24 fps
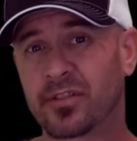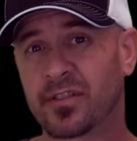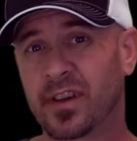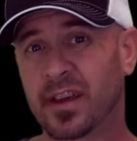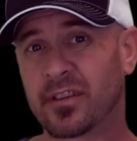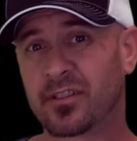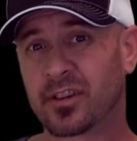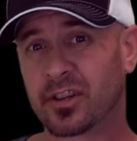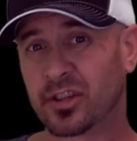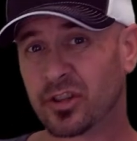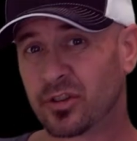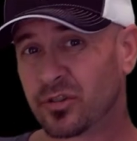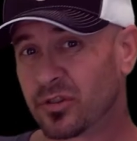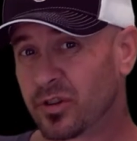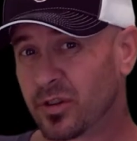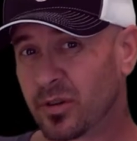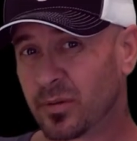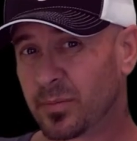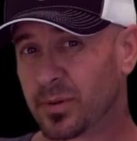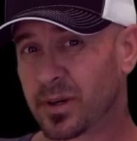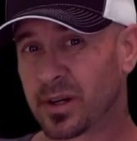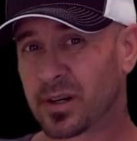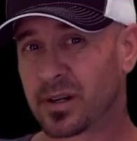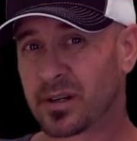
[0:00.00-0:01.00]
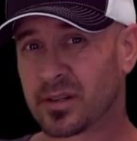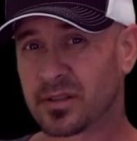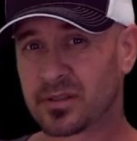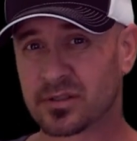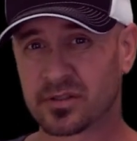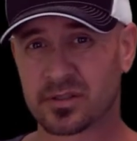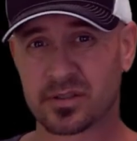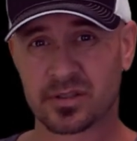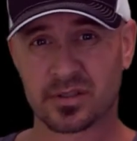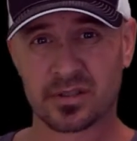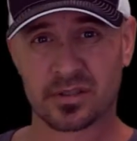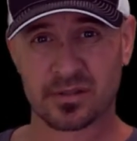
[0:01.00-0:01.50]
favorite
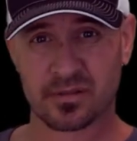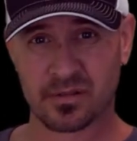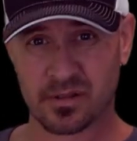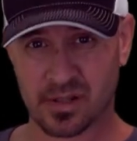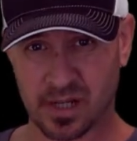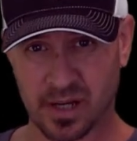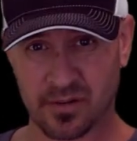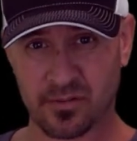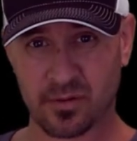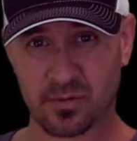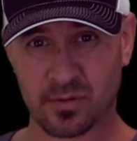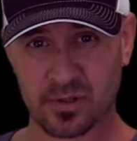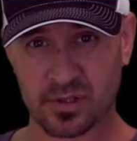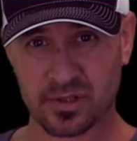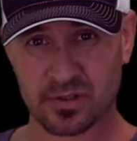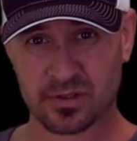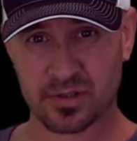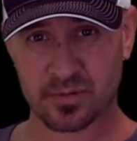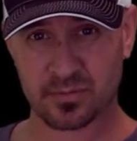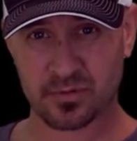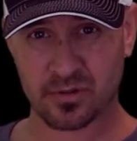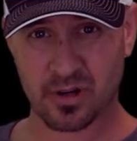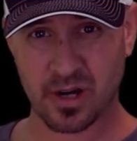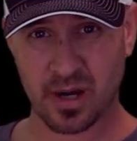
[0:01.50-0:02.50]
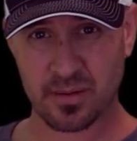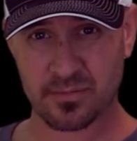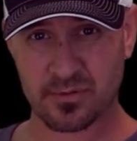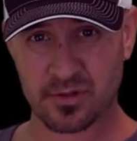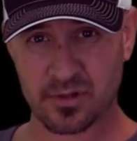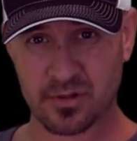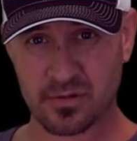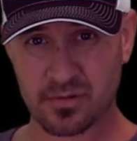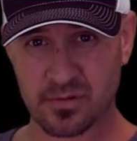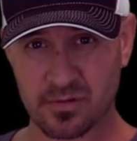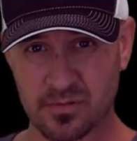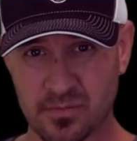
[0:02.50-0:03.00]
YouTubers, everyone you're subscribed
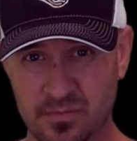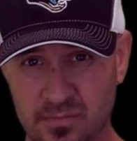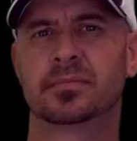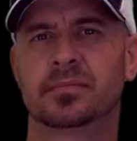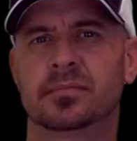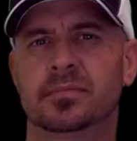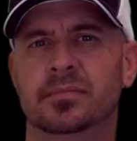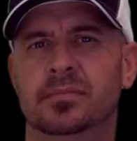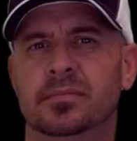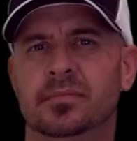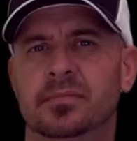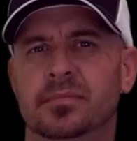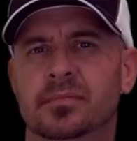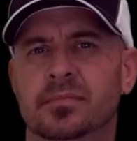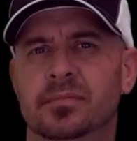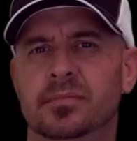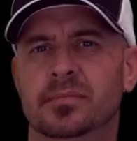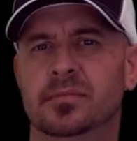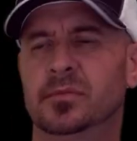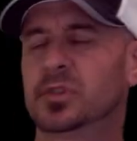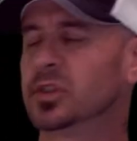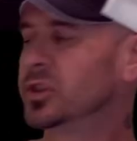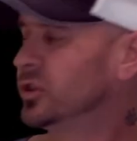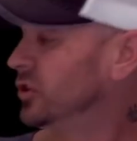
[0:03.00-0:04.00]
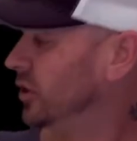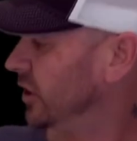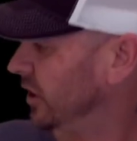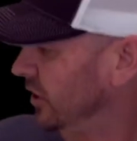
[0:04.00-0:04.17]
to. So you